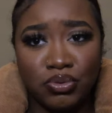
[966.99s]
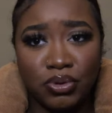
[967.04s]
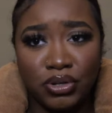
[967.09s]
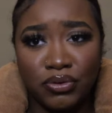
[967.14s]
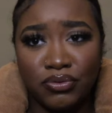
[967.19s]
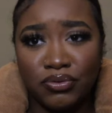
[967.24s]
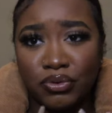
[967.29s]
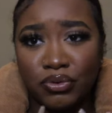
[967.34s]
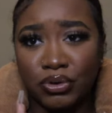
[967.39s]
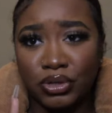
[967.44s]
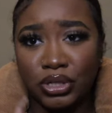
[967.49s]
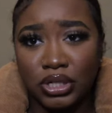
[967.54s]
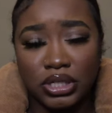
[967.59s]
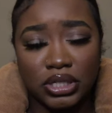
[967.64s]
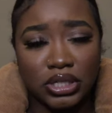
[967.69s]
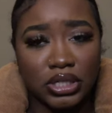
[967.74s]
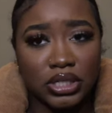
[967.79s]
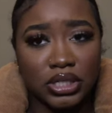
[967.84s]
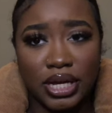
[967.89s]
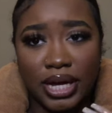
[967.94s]

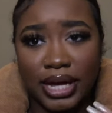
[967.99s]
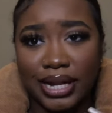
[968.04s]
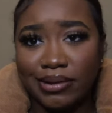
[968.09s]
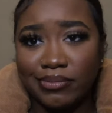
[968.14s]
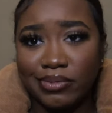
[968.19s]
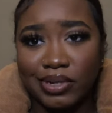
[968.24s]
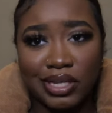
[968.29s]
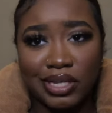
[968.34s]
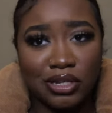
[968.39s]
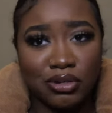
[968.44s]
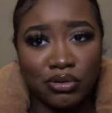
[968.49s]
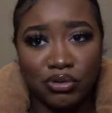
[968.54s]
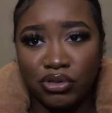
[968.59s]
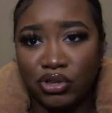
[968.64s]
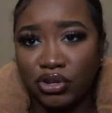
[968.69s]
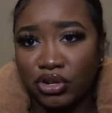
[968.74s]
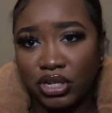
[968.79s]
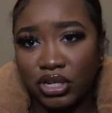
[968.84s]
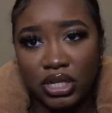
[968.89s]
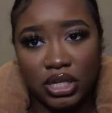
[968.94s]
24s i didn't really get no
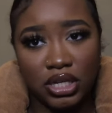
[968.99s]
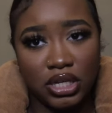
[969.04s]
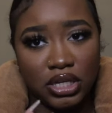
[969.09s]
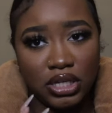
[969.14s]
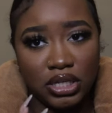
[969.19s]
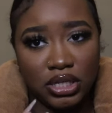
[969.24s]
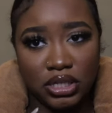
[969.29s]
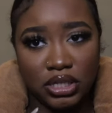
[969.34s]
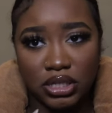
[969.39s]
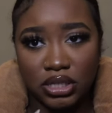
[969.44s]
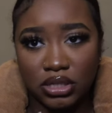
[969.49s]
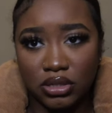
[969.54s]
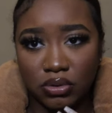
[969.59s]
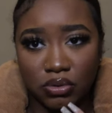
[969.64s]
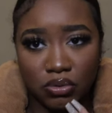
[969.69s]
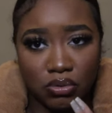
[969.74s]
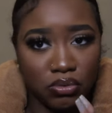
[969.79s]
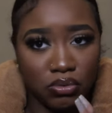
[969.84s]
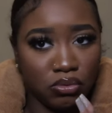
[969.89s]
30s no